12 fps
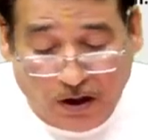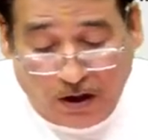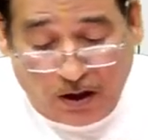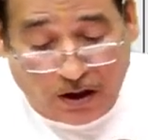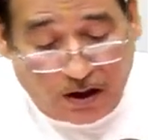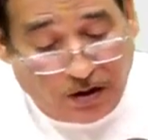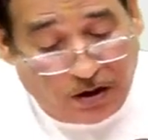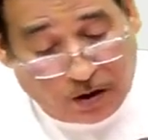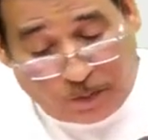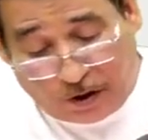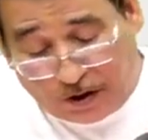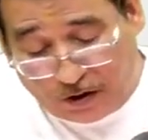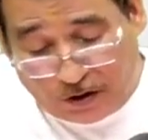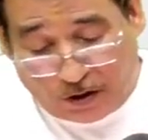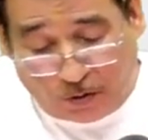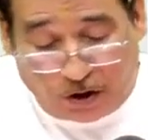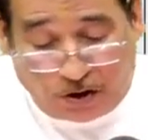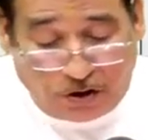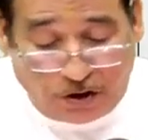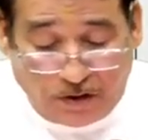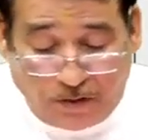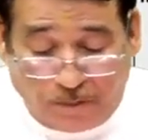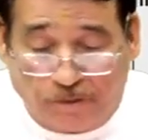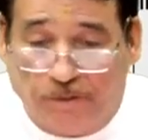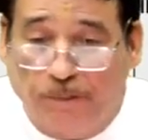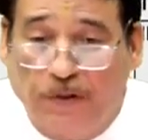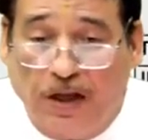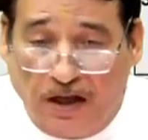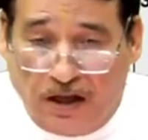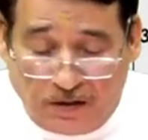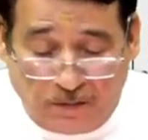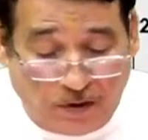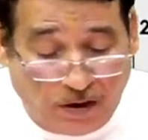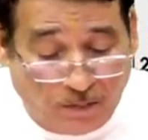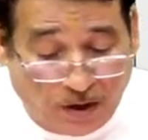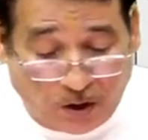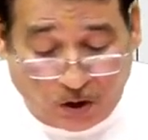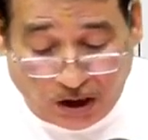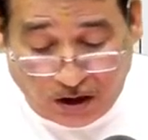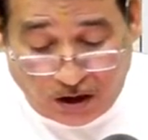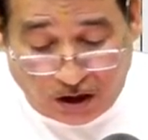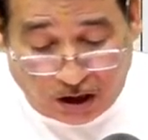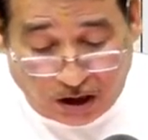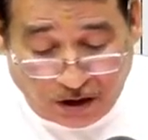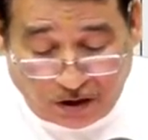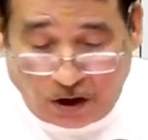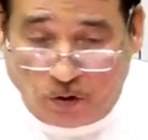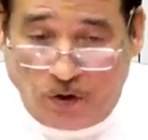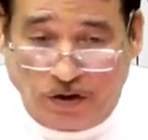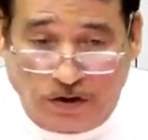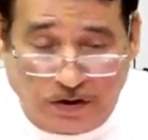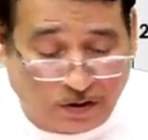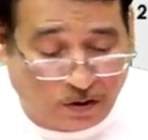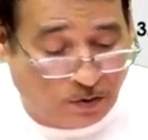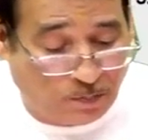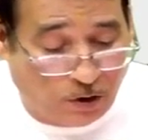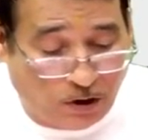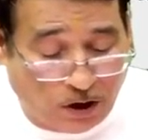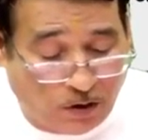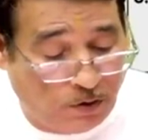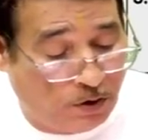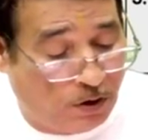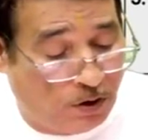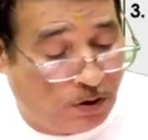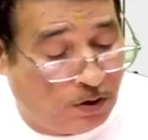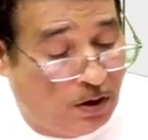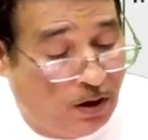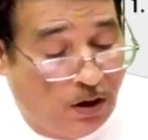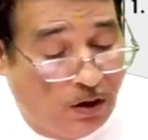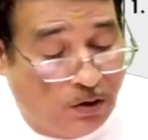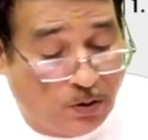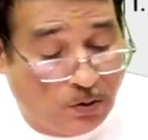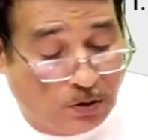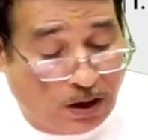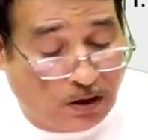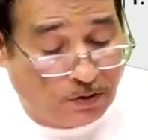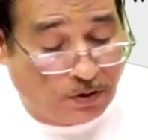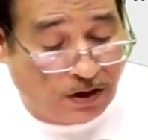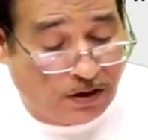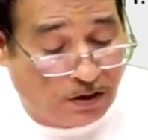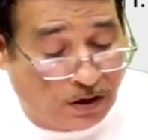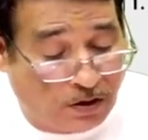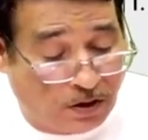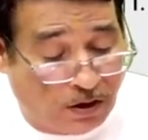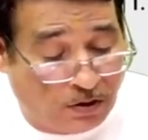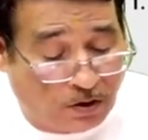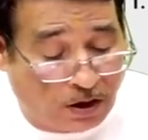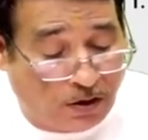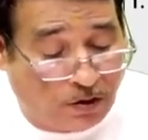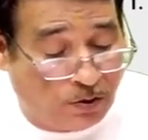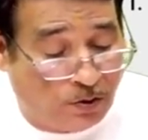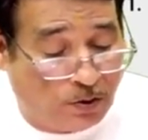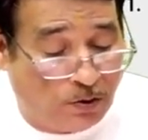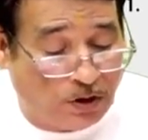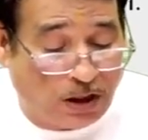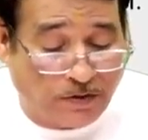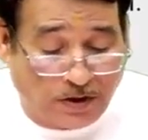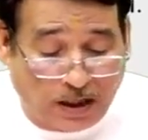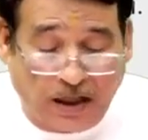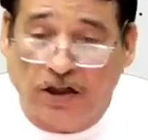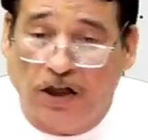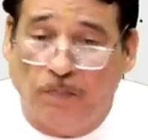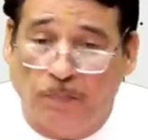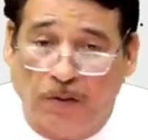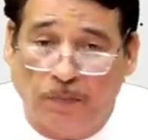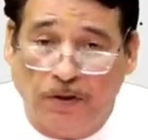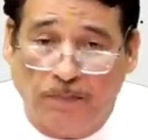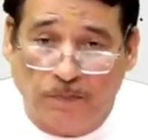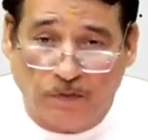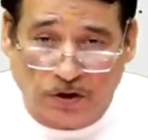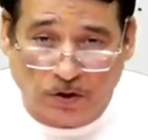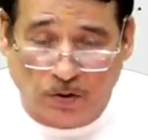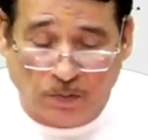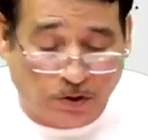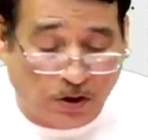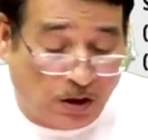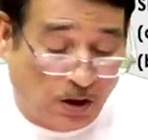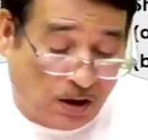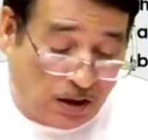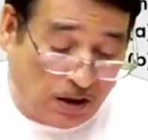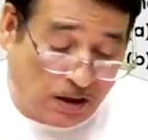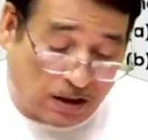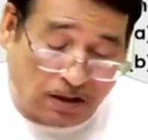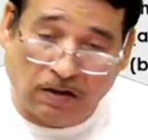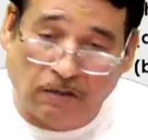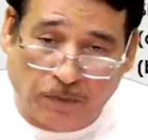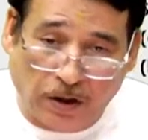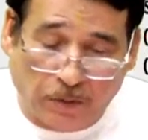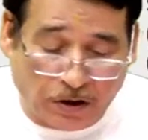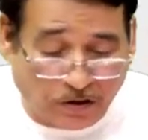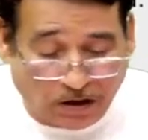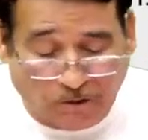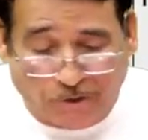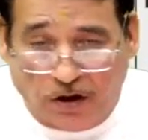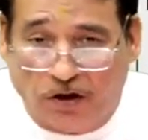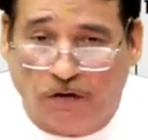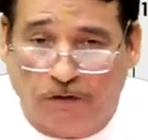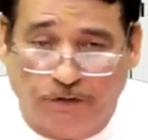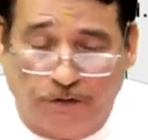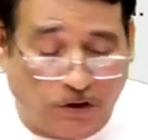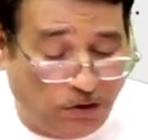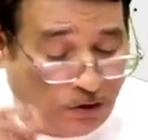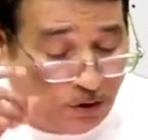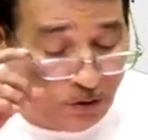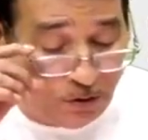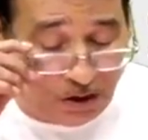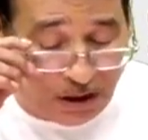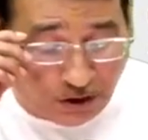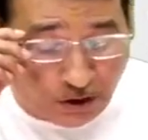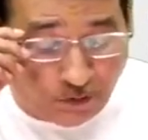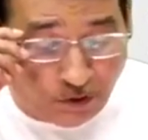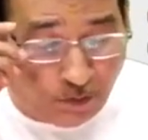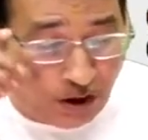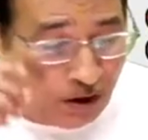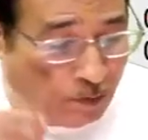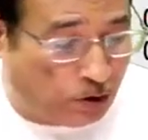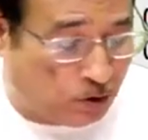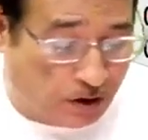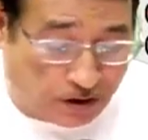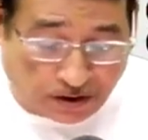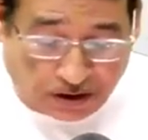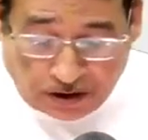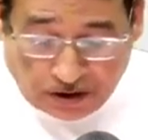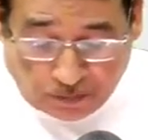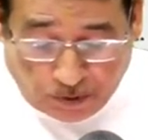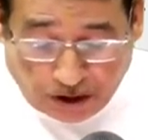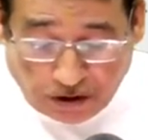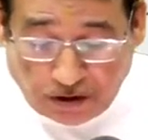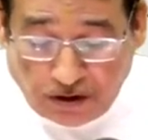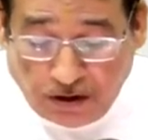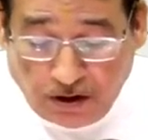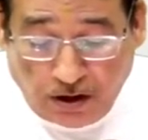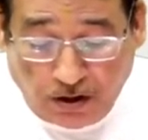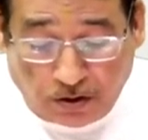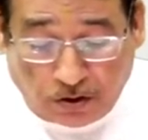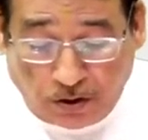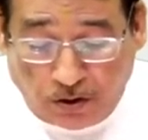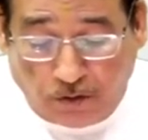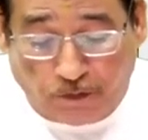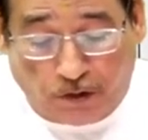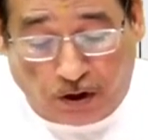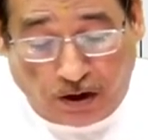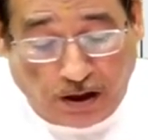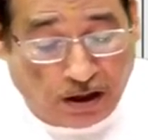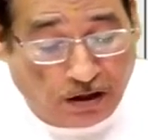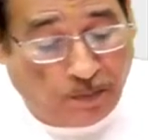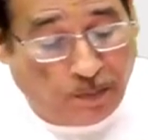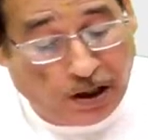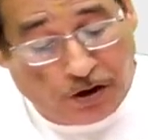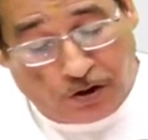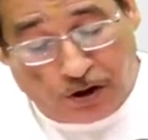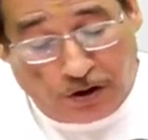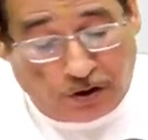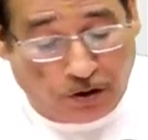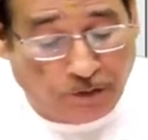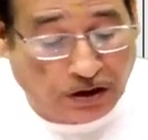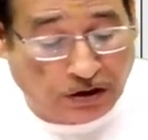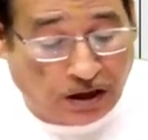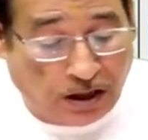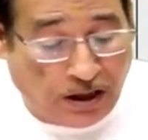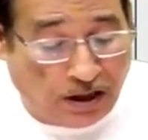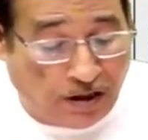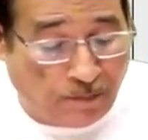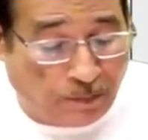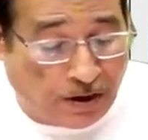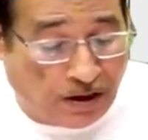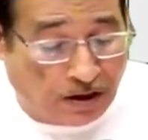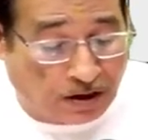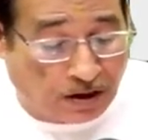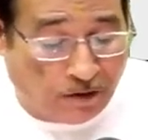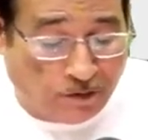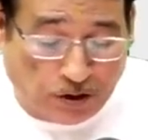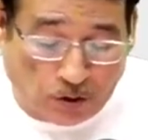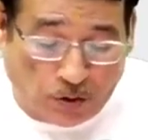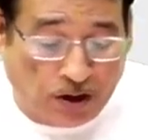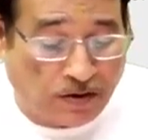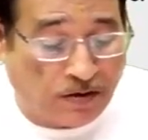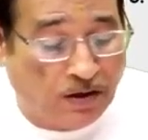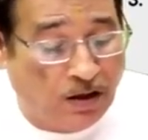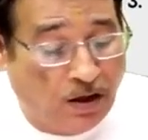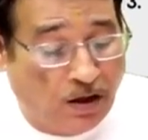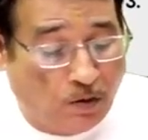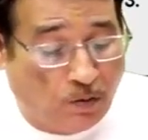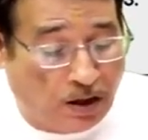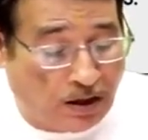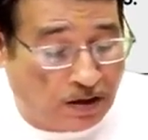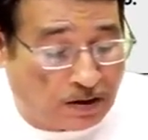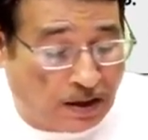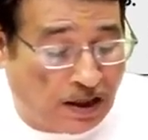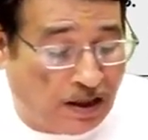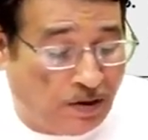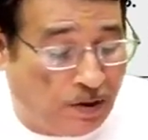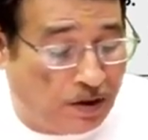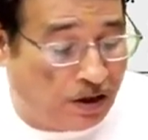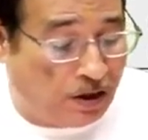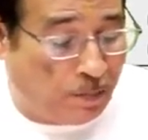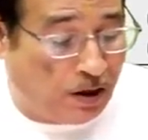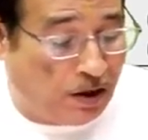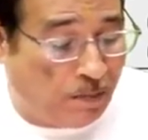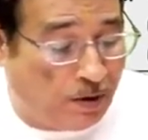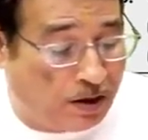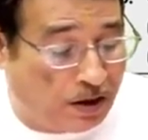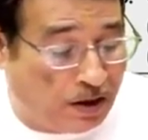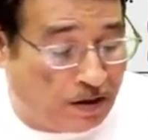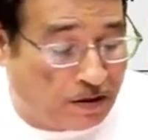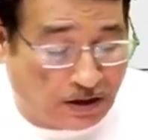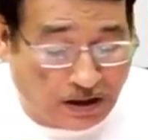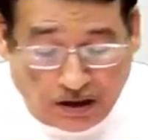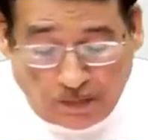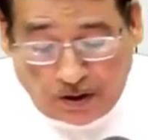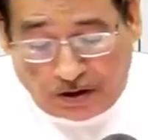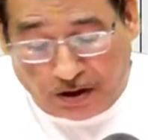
In this particular question and my only ardent request is to pull down your 2000, uh, sorry, June 2019 paper. So in case a paper is in front of or you, then you will be able to understand it better. So following are the balance sheet of the three companies given to us. One is A limited, B limited, and C limited.